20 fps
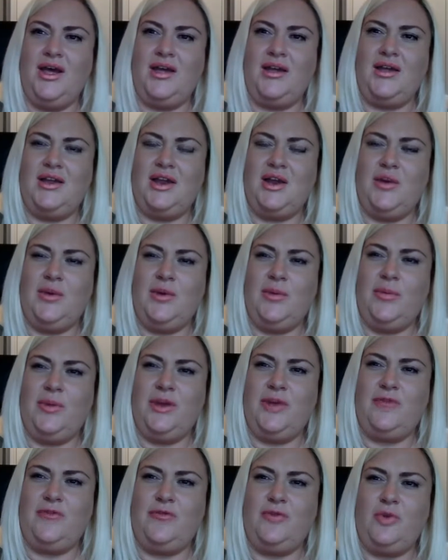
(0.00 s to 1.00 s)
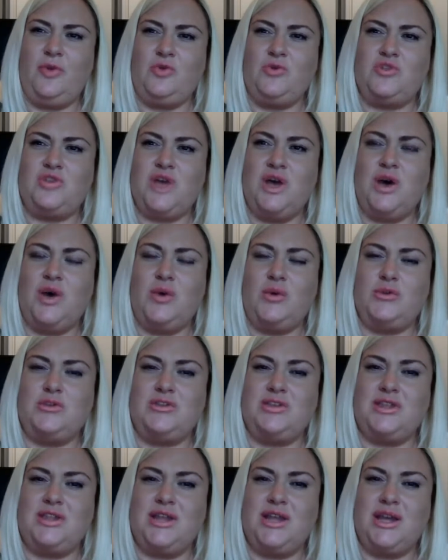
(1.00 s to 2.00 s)
you know, a bit of fool's gold
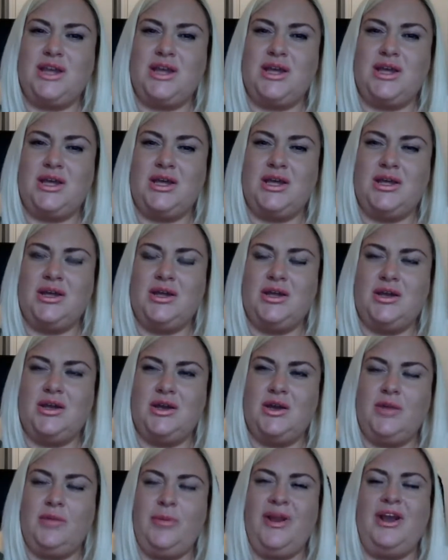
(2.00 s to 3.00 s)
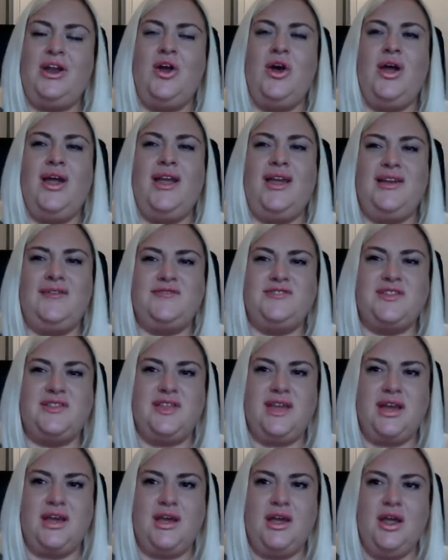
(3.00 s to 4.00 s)
to think, you know, a bit naive to
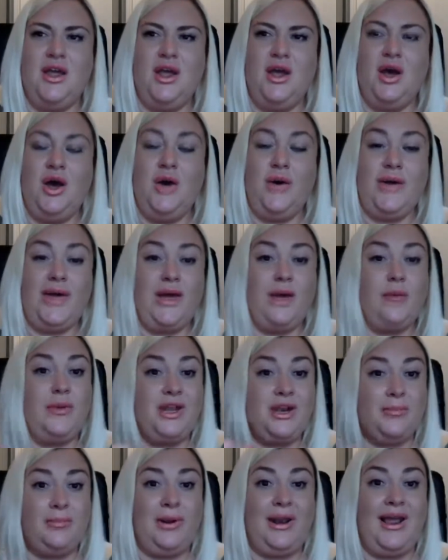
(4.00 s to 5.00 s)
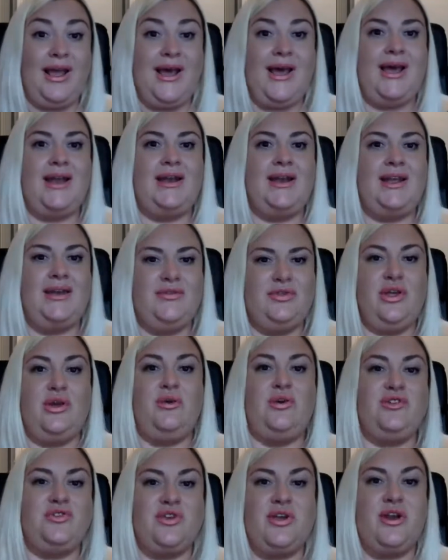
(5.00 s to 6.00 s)
think, okay, I'm going to plan if
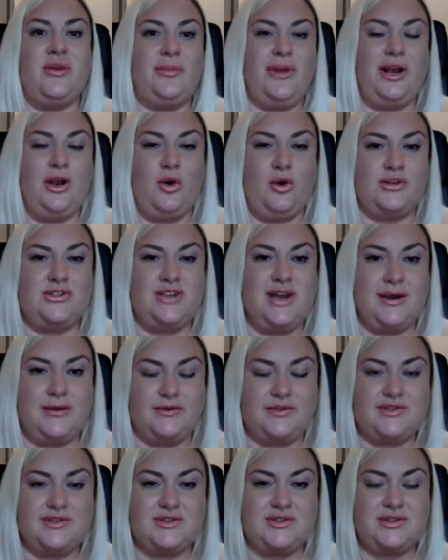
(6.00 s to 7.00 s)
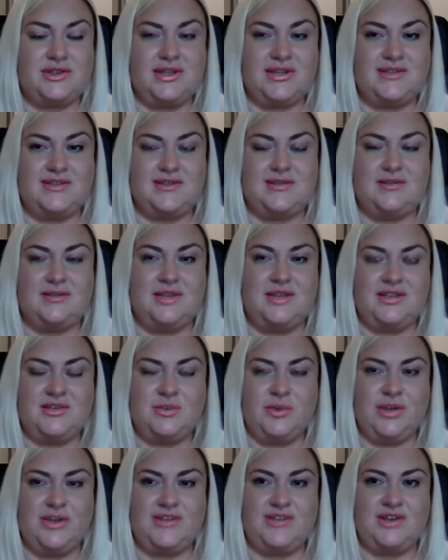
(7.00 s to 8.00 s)
there is going to be lockdowns
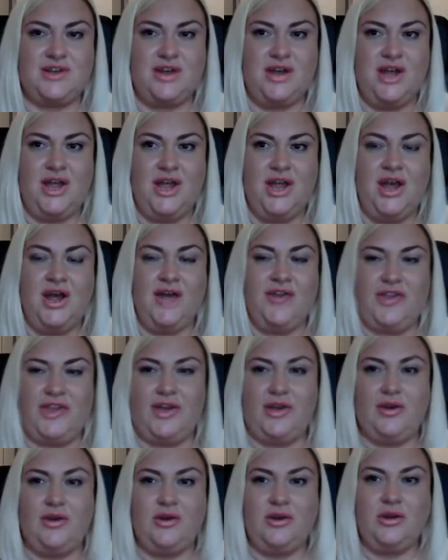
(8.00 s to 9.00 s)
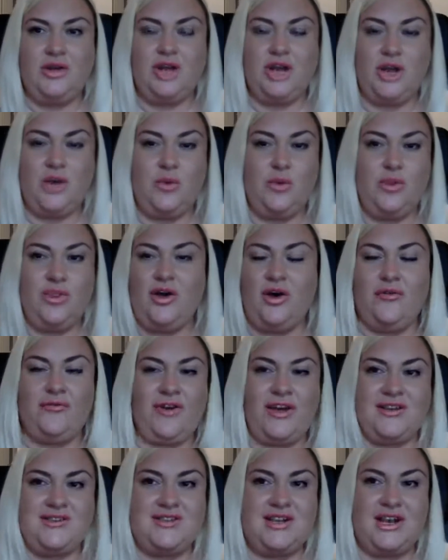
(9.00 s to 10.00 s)
this winter. I think, you know, with our
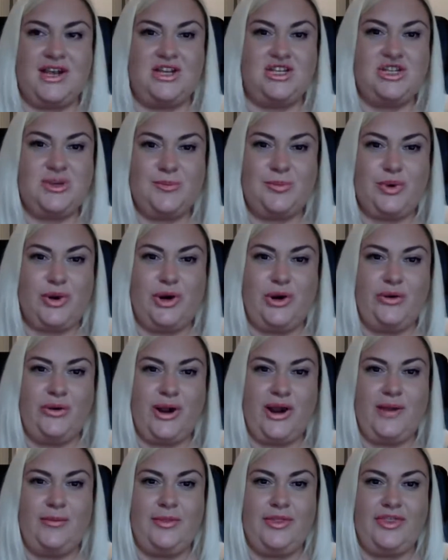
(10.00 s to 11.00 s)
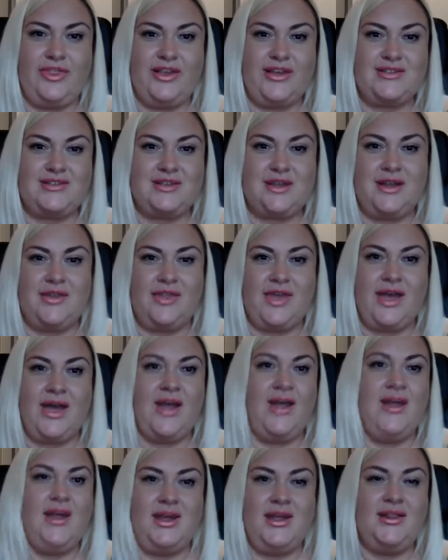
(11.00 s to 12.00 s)
vaccination program and things like
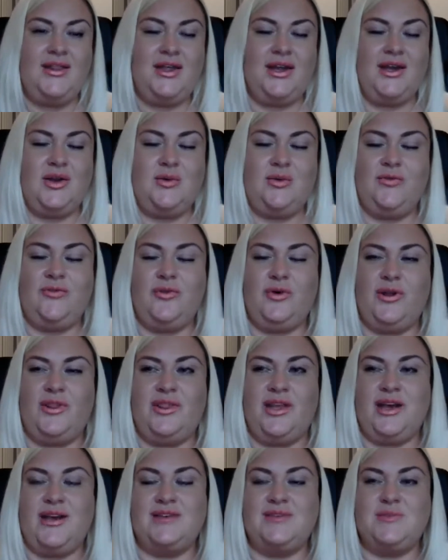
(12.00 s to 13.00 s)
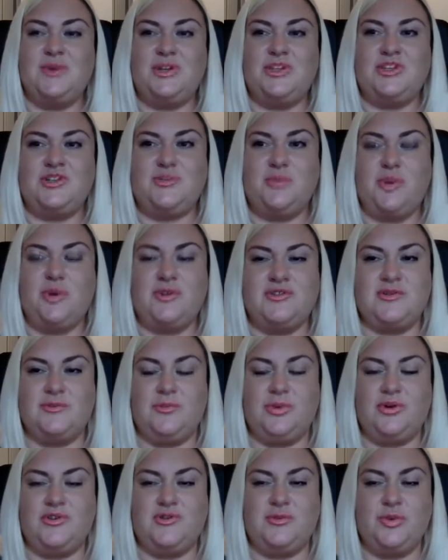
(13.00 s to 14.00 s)
that, they're going to avoid that as much as
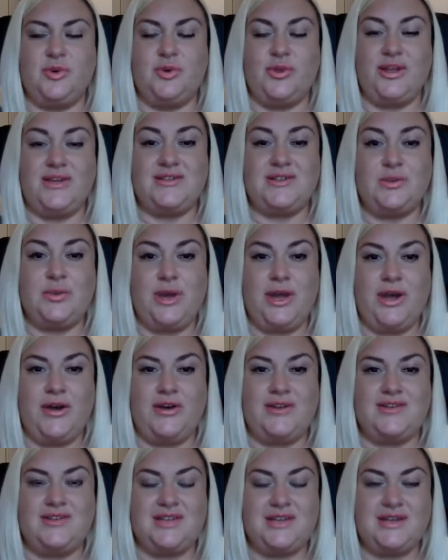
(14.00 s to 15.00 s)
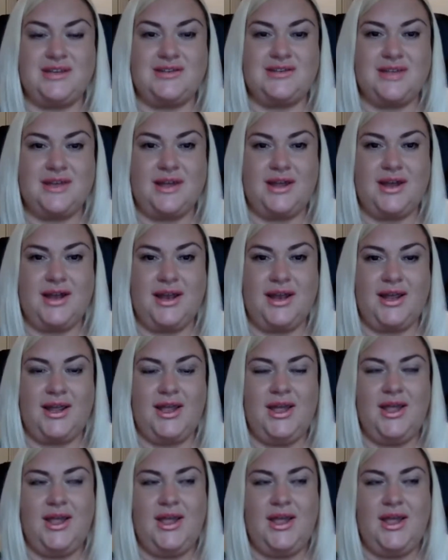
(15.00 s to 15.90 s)
possible. That's the way I see it, certainly.